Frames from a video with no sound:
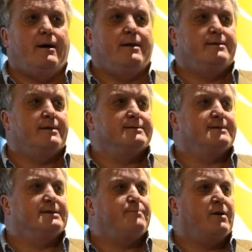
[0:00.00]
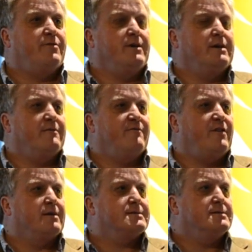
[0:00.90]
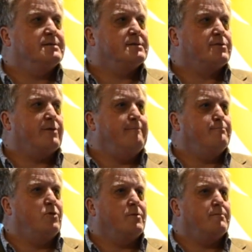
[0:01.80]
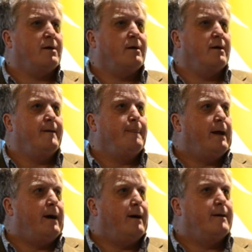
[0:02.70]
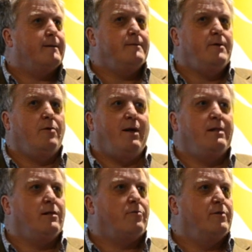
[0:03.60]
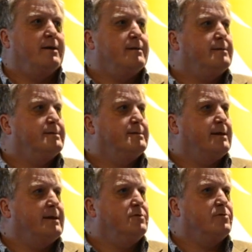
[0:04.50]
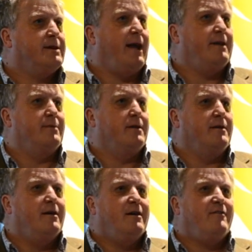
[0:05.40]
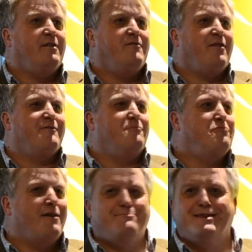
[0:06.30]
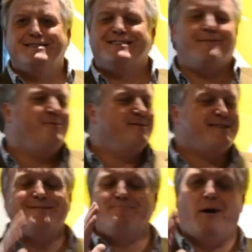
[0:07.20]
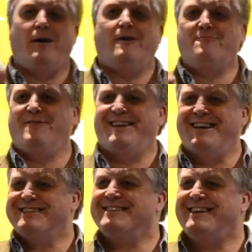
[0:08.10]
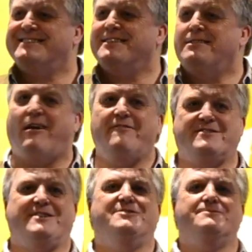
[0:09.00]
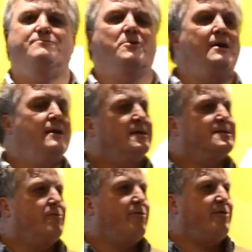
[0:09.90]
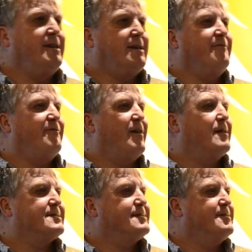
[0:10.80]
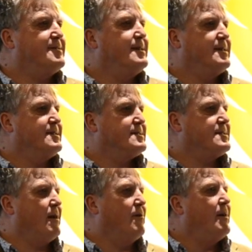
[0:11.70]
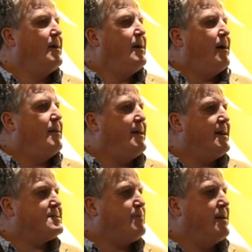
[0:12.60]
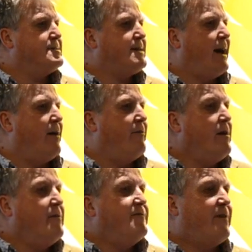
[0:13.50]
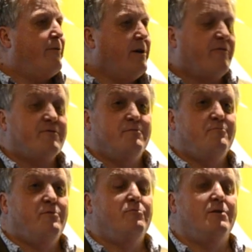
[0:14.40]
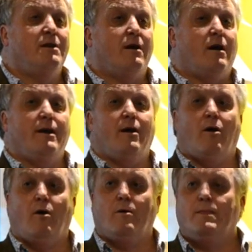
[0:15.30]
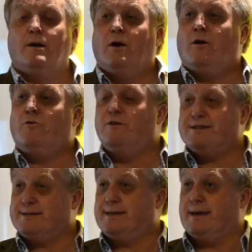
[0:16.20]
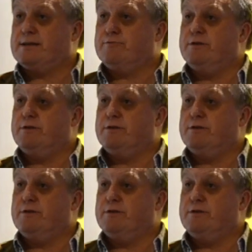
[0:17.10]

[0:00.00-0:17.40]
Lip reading: And it does this by thinking fast. And there's a great book by Nobel laureate Daniel Kahneman. If any of you haven't read bits of that book, just buy it and read it. It's a life-changing book. It's called Thinking Fast and Thinking Slow. And he explains how very often we rely on heuristics.